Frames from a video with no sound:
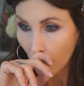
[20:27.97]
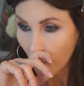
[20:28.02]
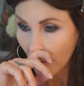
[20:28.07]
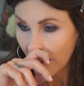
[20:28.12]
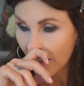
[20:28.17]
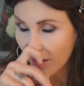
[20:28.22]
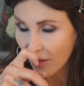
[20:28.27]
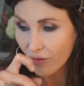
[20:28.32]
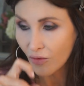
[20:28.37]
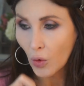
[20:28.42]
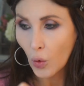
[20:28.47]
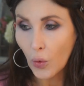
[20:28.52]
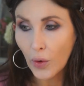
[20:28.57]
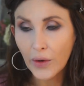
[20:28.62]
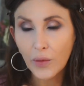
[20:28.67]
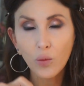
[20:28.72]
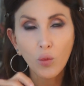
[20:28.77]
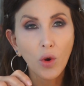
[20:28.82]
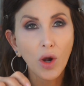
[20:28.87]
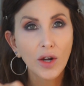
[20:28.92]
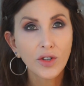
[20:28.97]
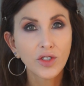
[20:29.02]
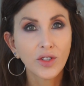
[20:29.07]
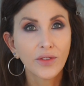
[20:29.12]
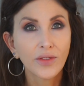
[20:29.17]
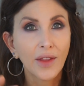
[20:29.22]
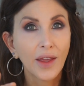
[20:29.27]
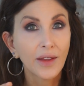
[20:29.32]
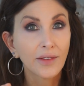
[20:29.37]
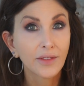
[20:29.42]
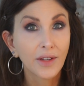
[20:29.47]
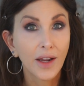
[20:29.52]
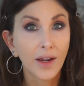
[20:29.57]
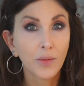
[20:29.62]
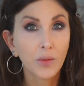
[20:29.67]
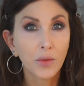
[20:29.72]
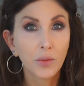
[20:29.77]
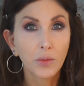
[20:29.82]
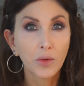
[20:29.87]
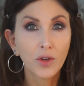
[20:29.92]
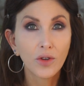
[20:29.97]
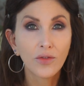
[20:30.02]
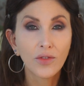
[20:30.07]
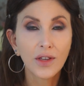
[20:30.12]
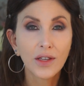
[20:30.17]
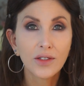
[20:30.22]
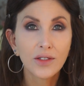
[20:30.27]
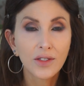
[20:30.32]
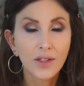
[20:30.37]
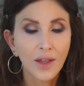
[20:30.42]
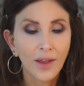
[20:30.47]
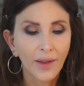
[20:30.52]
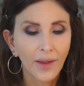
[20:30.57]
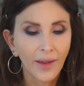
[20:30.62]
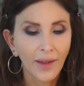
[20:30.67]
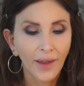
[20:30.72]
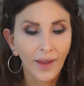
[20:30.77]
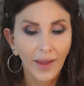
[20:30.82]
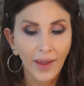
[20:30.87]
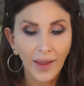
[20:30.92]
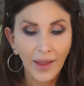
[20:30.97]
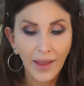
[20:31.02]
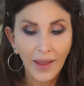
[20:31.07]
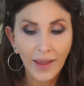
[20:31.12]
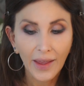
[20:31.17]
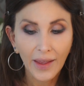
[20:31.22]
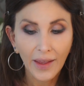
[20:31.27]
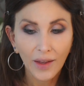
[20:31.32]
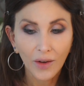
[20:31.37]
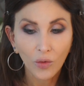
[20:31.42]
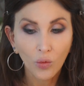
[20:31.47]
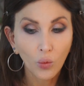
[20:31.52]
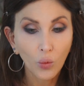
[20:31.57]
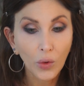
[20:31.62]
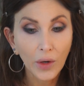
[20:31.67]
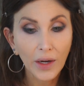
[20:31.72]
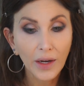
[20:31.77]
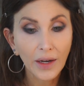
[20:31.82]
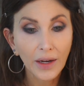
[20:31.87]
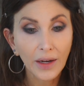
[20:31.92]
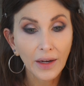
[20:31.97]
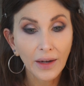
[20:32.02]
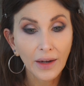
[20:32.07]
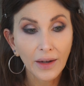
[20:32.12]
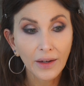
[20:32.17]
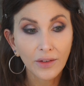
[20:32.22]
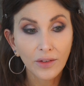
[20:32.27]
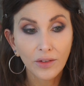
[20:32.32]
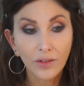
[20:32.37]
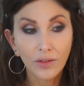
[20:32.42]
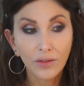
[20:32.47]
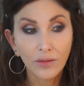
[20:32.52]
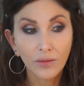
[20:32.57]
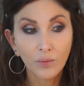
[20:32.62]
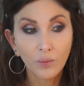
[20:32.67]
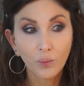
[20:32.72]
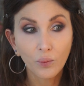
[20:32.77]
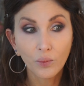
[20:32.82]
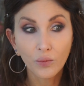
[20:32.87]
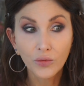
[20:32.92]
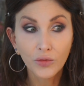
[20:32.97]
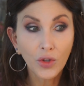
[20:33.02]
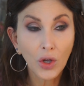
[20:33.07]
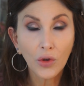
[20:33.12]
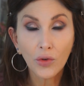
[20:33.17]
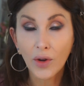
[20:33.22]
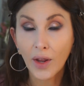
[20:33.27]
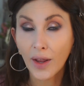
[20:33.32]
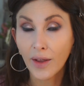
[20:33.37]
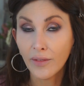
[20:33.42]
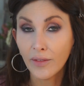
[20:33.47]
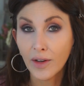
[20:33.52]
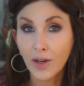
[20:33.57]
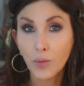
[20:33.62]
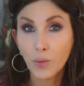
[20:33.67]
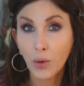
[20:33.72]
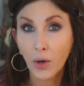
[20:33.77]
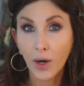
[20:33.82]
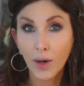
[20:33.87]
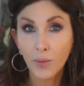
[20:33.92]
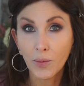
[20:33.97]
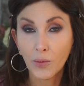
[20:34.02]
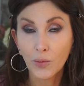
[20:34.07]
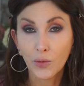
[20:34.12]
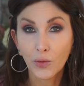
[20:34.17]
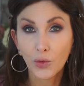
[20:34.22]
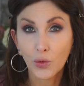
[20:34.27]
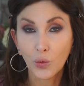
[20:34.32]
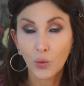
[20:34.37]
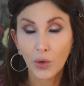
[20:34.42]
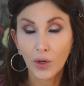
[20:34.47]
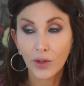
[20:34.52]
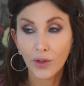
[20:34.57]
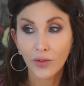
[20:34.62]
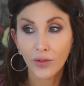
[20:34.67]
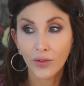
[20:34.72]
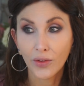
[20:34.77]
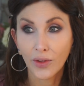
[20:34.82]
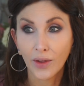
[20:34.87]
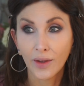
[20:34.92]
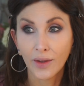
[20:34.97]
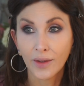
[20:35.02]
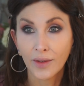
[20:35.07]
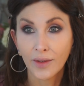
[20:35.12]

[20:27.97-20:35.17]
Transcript: We avoid watching that type of movies, and we don't have any problems with